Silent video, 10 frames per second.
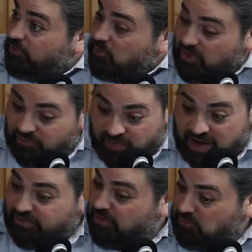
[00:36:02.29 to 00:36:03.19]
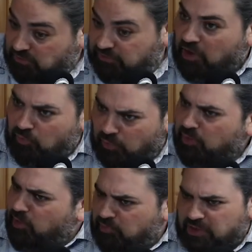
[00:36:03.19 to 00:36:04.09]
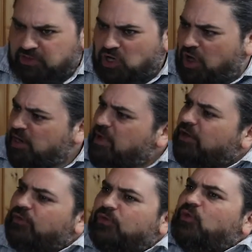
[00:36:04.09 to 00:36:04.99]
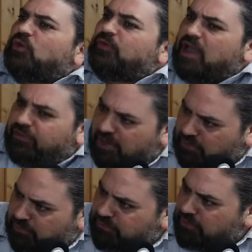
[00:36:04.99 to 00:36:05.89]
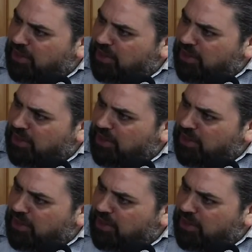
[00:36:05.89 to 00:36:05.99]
as a matter of fact, and it was something we'd been talking about it for 4 or 5 years.